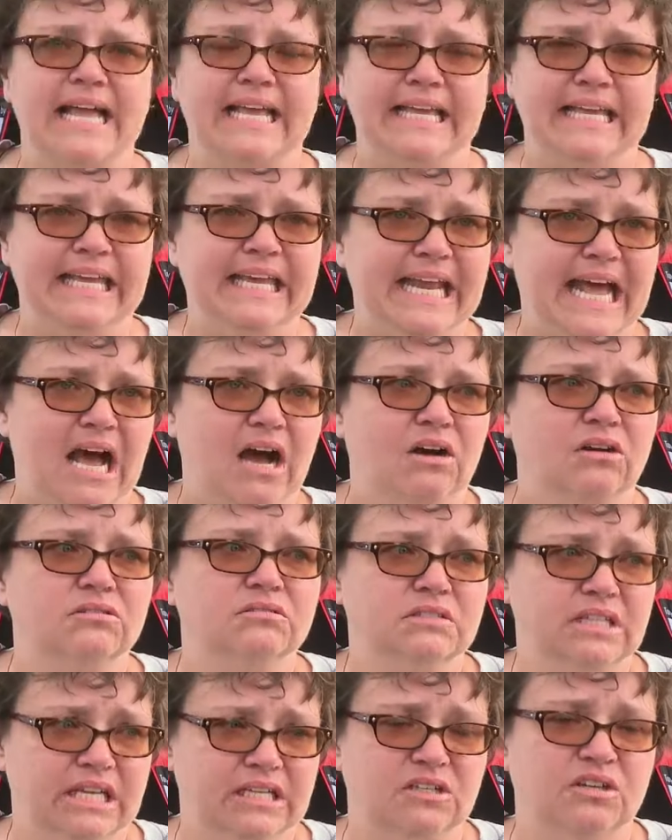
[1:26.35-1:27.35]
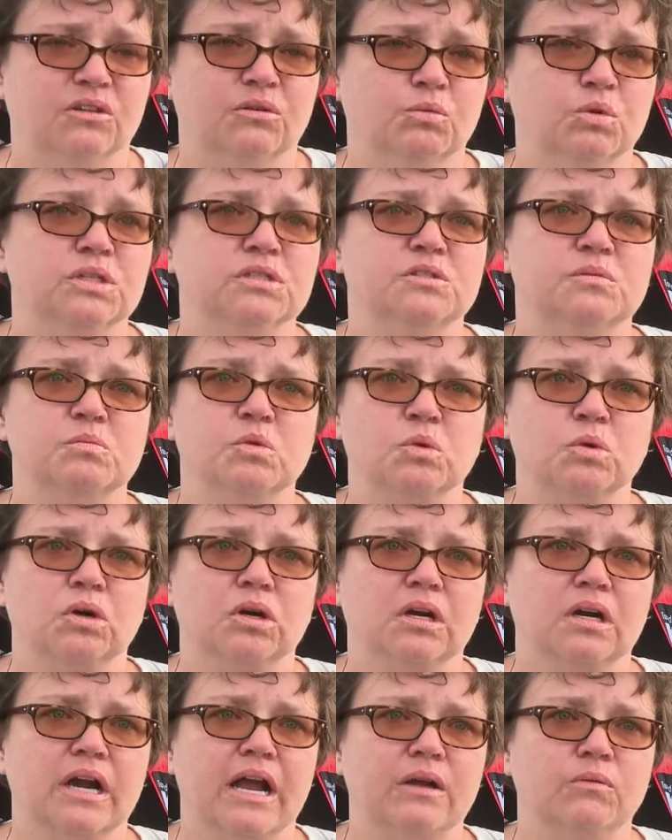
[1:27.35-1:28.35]
I can get out into the woods
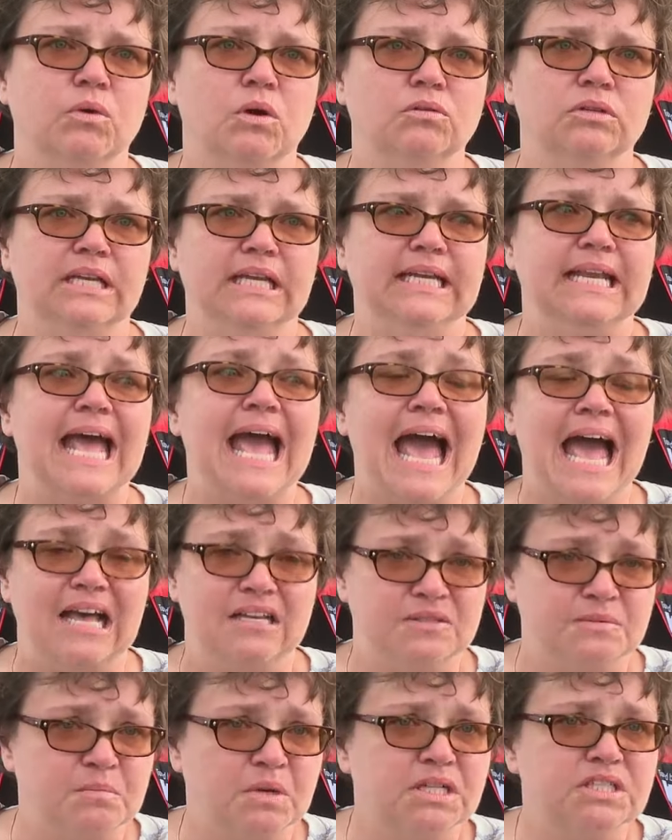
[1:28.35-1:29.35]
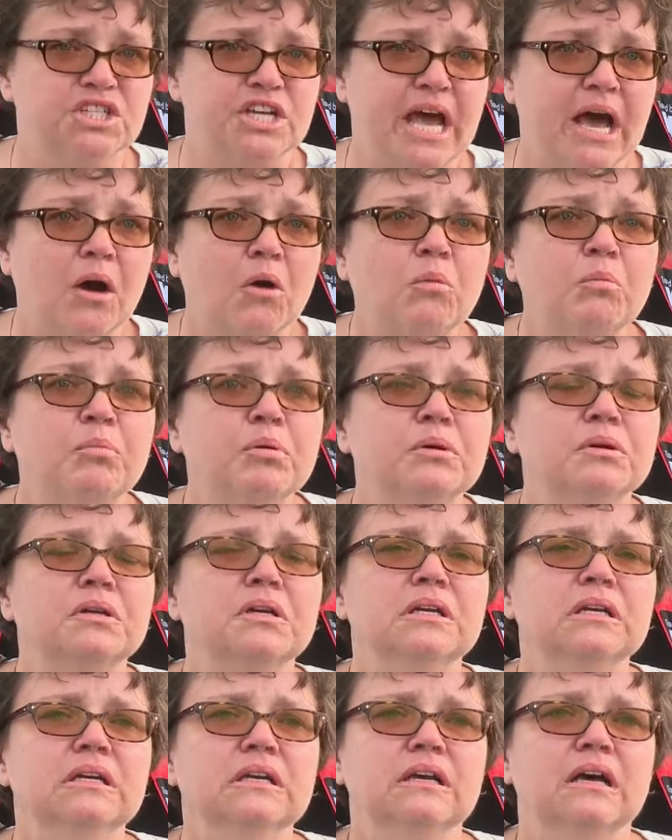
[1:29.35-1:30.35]
more. I won't need as much help
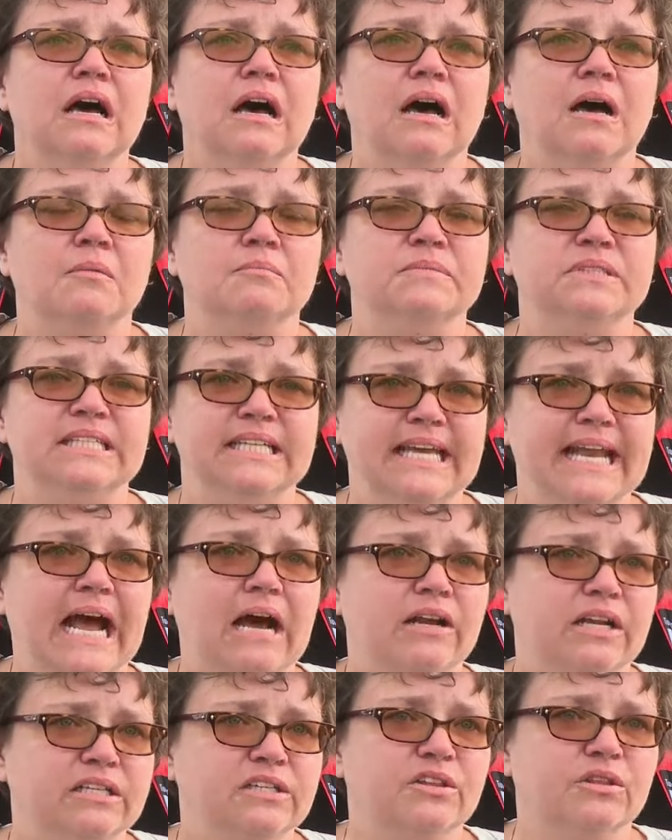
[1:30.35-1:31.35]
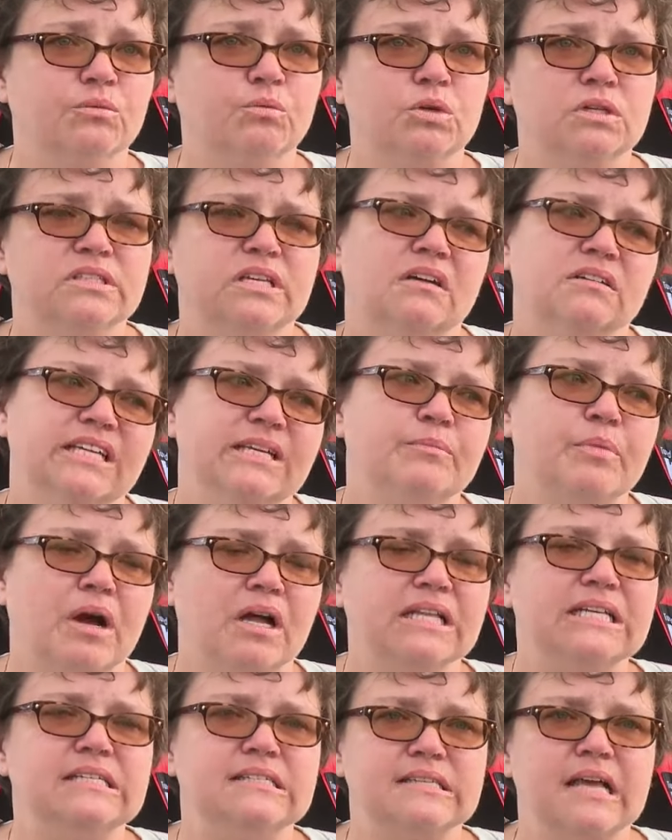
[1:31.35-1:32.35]
um, to get out into the woods. I'll need
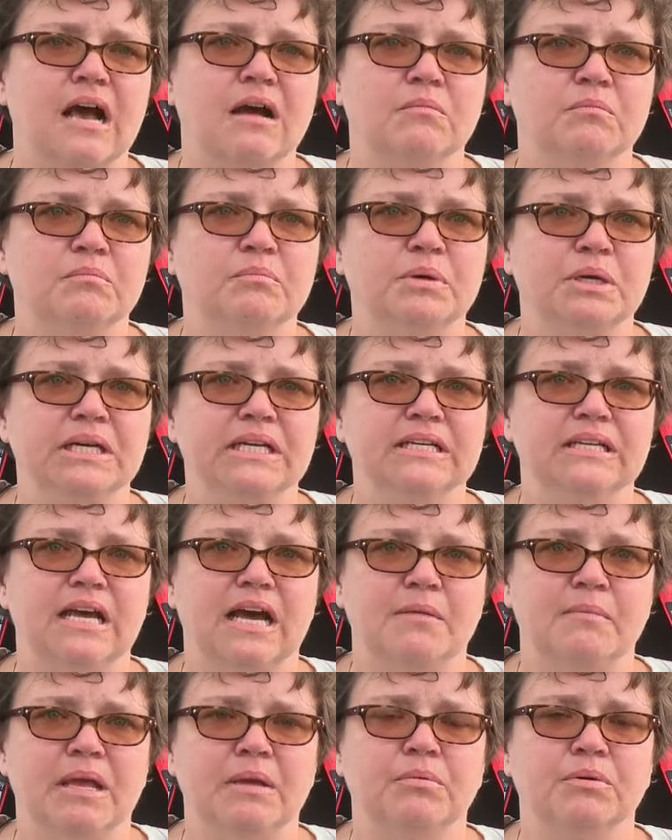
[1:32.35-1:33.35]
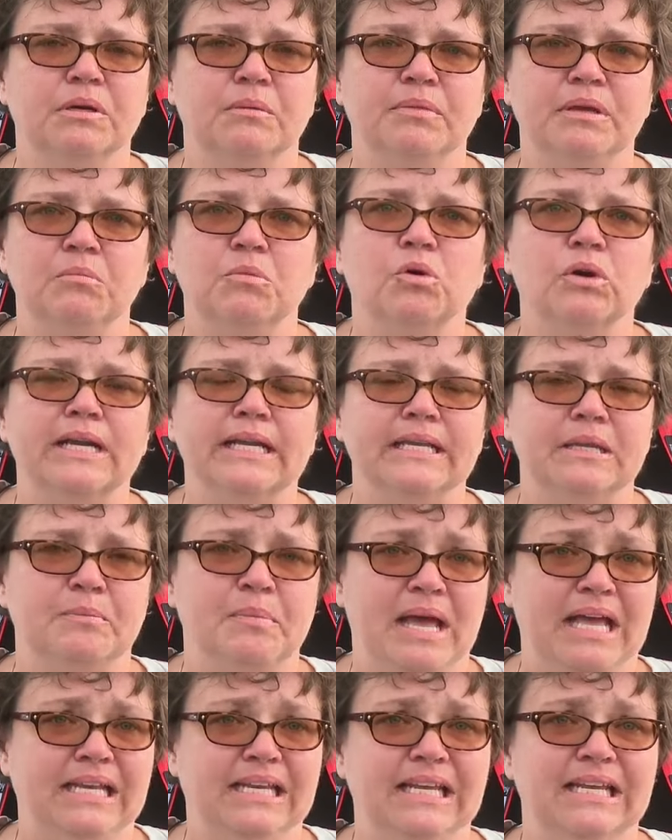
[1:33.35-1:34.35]
probably some, but I'm able to be more
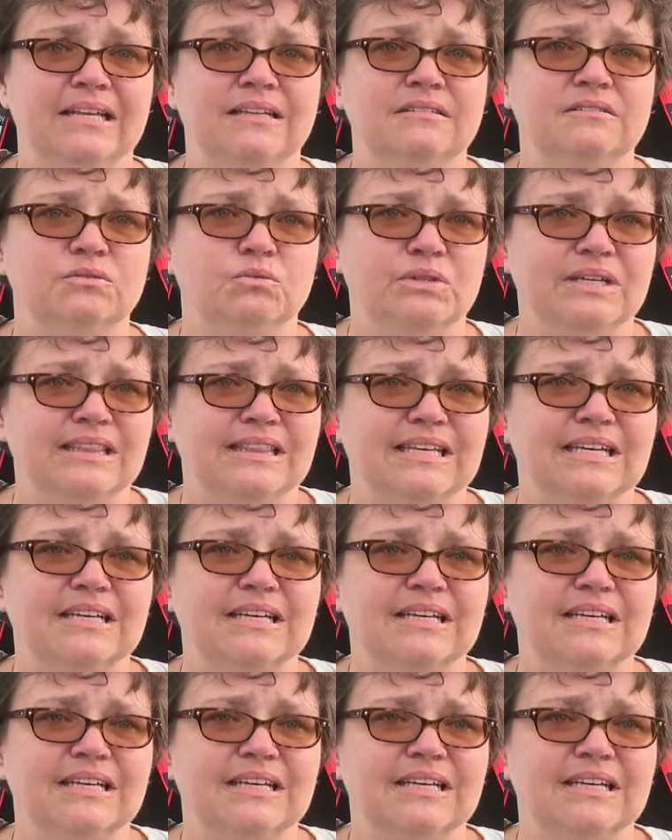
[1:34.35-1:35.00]
independent with